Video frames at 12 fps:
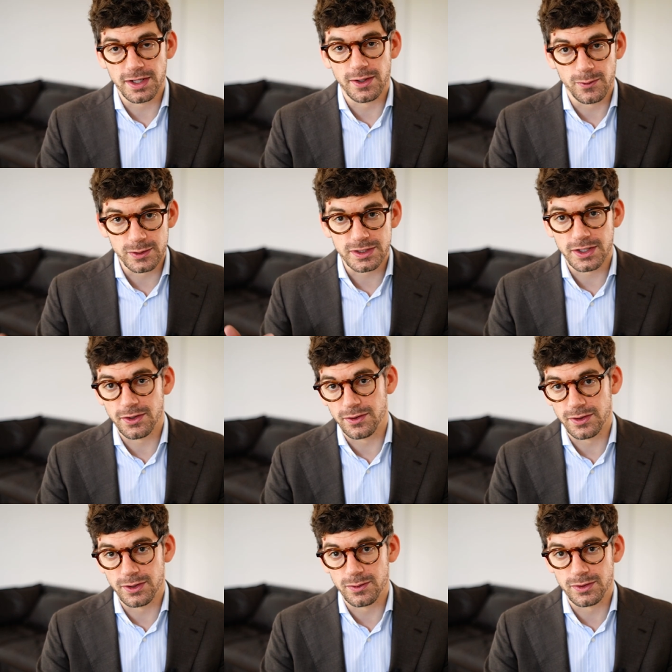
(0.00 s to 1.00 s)
videos
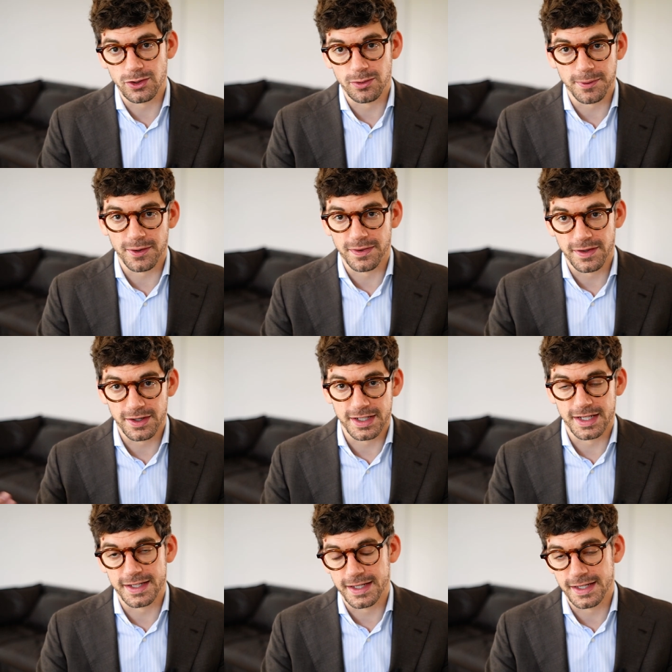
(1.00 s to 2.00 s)
here on YouTube on their
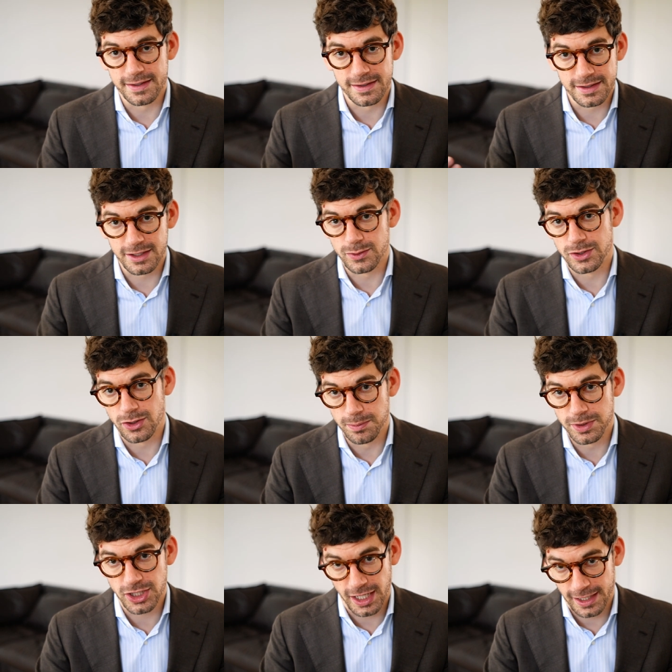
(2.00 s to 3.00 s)
dedicated
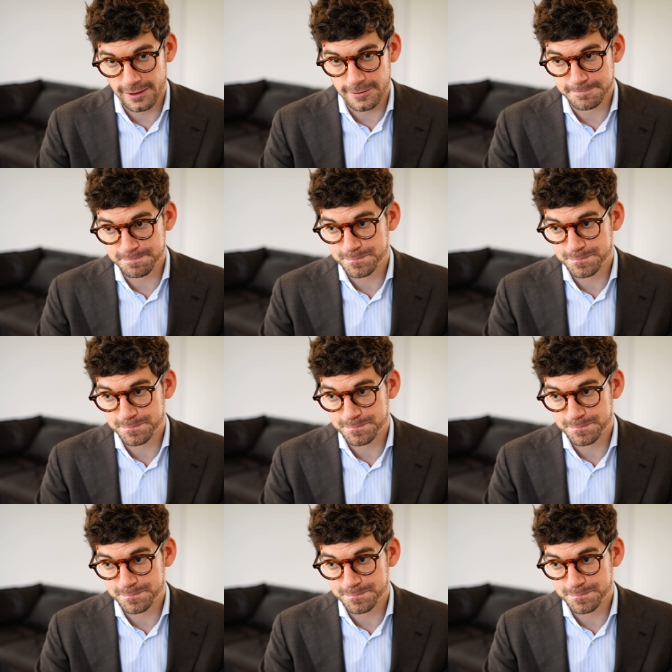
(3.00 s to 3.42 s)
YouTube channel.